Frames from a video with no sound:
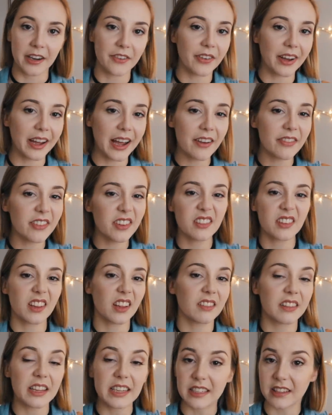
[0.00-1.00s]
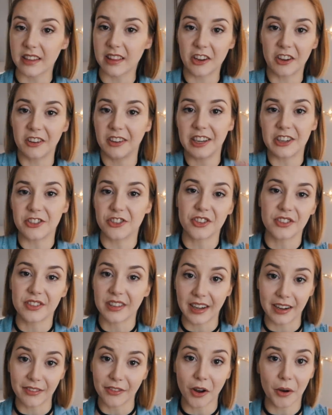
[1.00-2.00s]
If I haven't, then these are the only issues
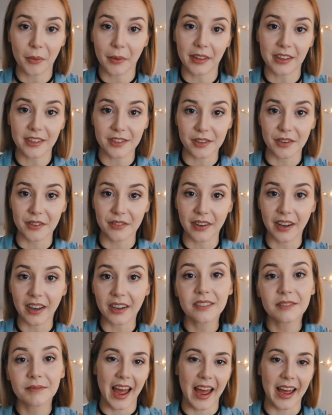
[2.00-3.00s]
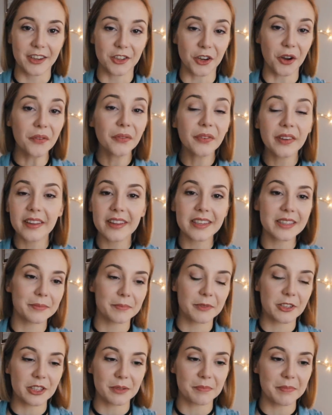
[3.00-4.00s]
that I've got with it so far. And hopefully this
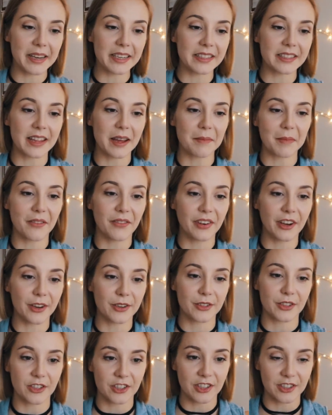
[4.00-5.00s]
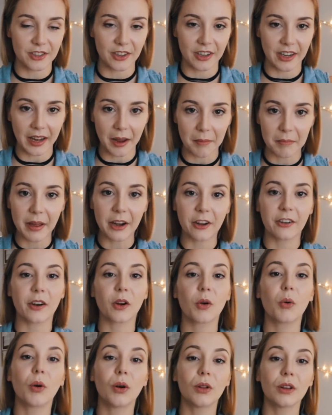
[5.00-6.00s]
just means that my videos are just going to get better in
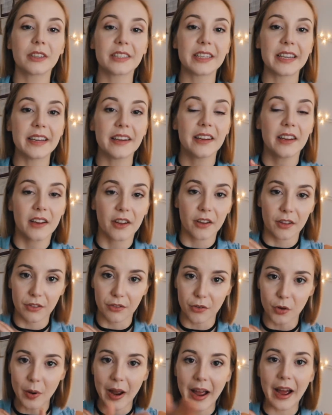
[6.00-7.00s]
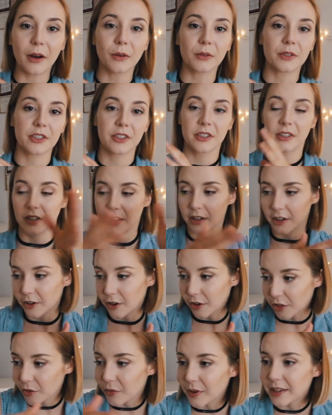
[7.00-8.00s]
quality throughout, you
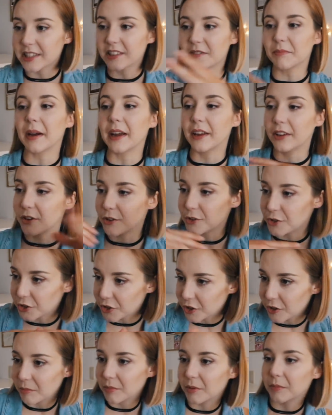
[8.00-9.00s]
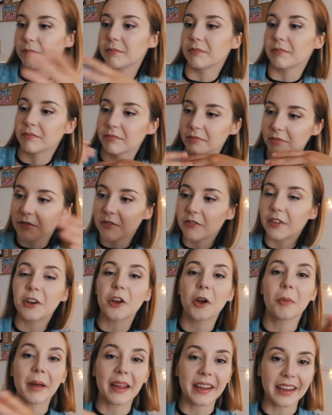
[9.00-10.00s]
know, the rest of my YouTube
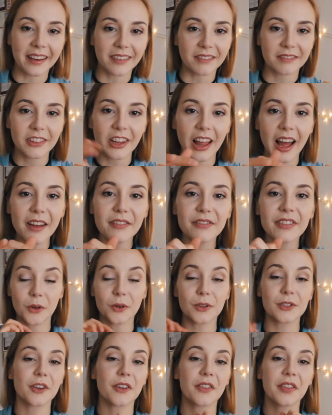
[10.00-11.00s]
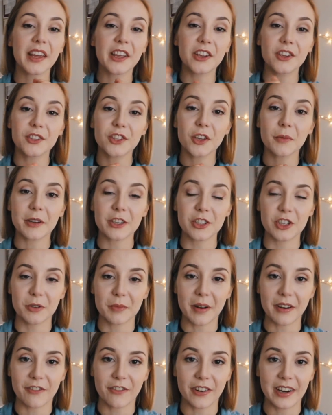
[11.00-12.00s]
video making life. Also, thank you so much to
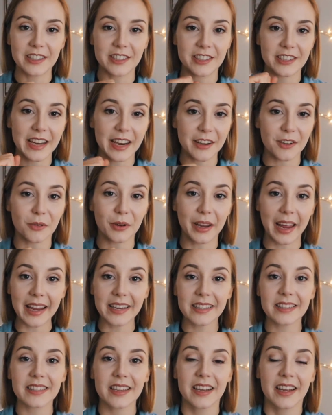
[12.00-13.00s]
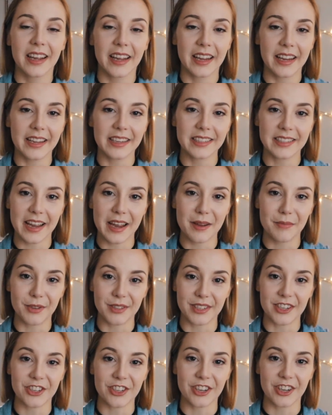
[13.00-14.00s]
my friend Daniel Gates. He is a
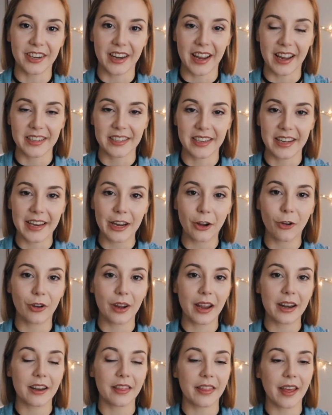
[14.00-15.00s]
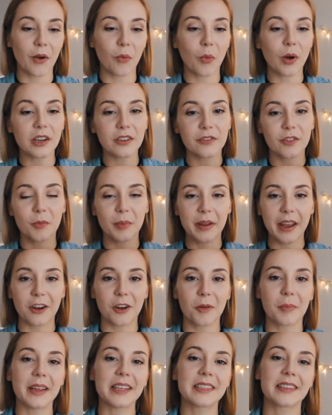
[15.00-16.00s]
musician and he created that wonderful
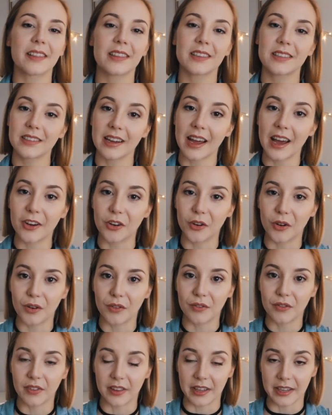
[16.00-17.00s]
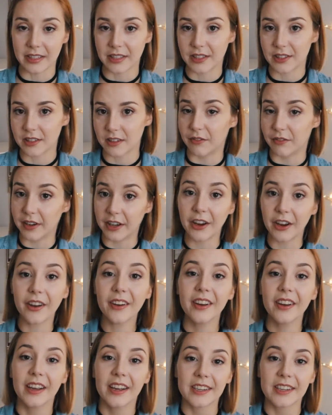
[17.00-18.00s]
piano piece at the start of this
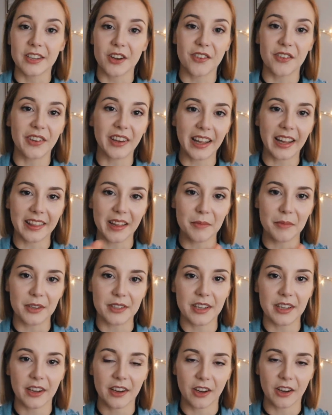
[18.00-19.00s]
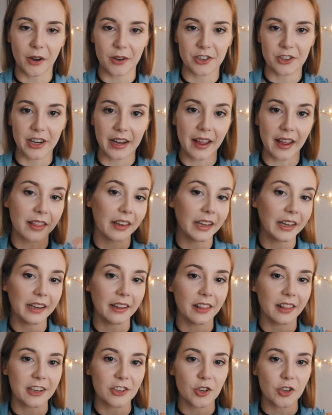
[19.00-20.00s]
video. So if you like that music, go check out the link
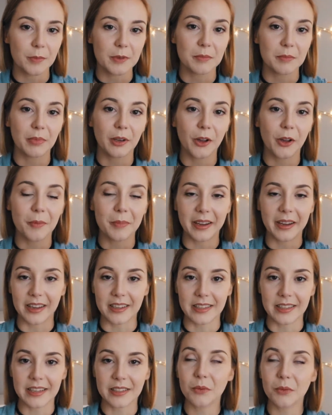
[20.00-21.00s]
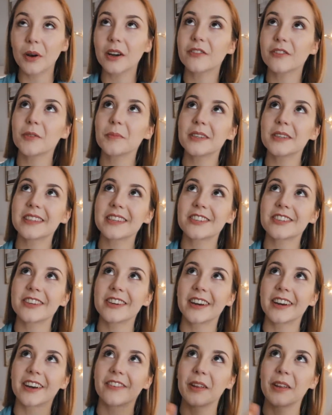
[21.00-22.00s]
in the description below because he's a wonderful musician
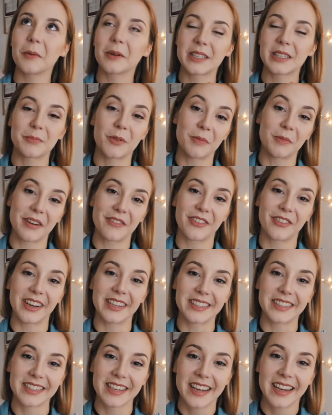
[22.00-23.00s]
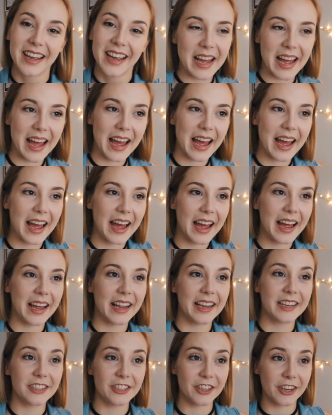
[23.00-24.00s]
and I really want to support my friends.
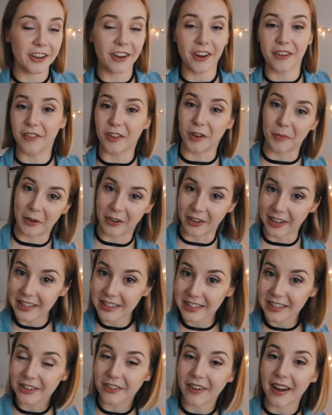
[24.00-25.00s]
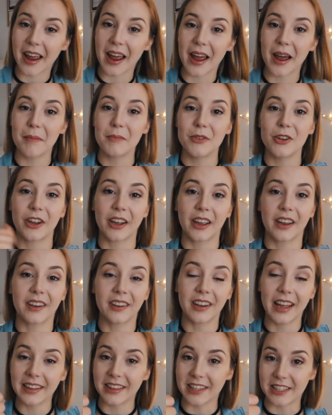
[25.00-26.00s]
And you can go follow me on Instagram. You can
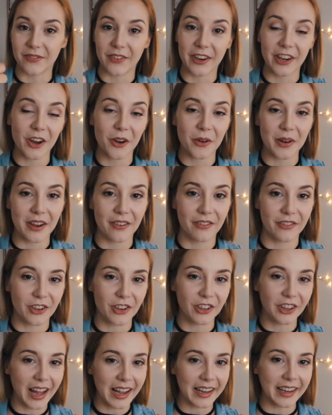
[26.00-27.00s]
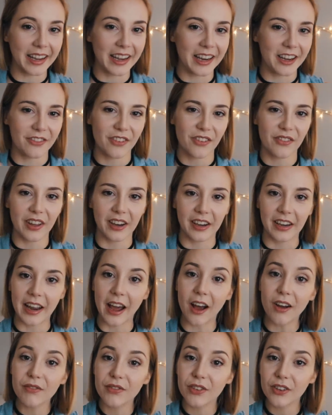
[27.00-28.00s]
like this video if you like it and if you found it
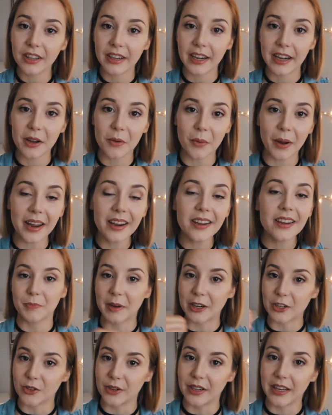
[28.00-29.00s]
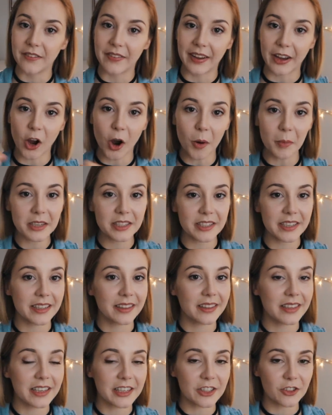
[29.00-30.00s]
helpful in any way. Make sure you leave a comment
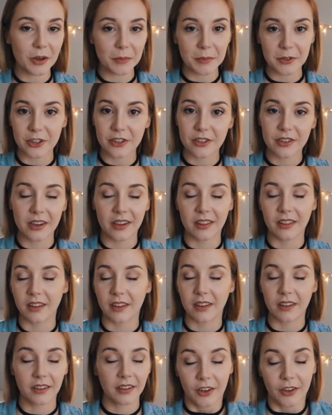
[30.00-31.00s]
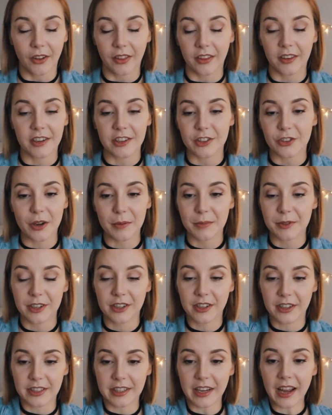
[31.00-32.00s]
in the description, not in the description
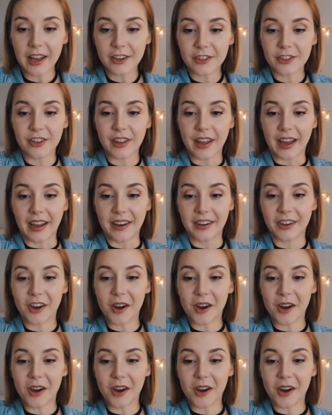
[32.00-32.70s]
because you can't do that.